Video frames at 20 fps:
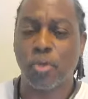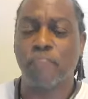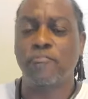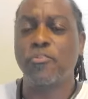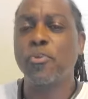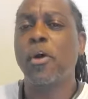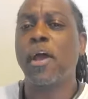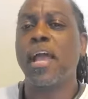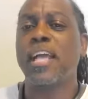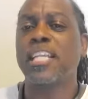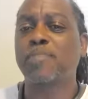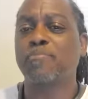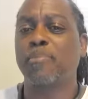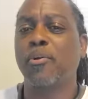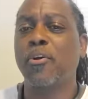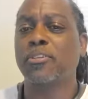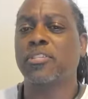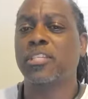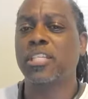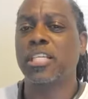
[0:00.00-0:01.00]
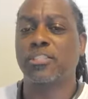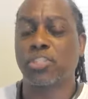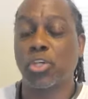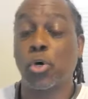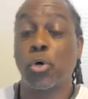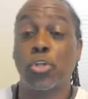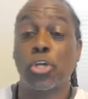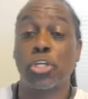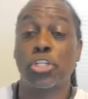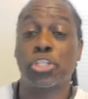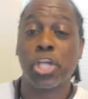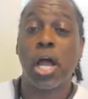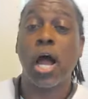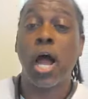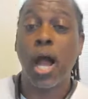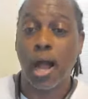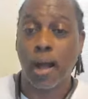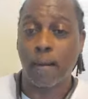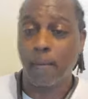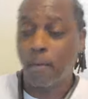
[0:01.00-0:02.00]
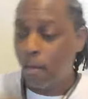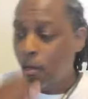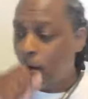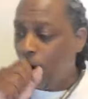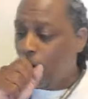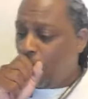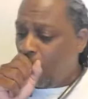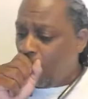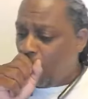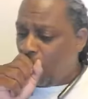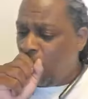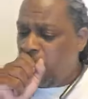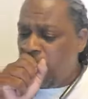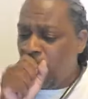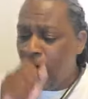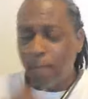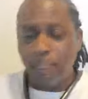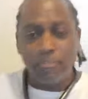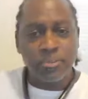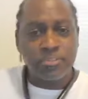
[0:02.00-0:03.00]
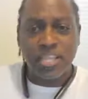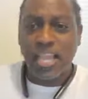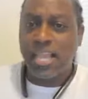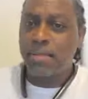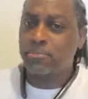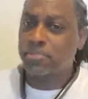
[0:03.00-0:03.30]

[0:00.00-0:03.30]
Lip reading: If you are experiencing this on your job, same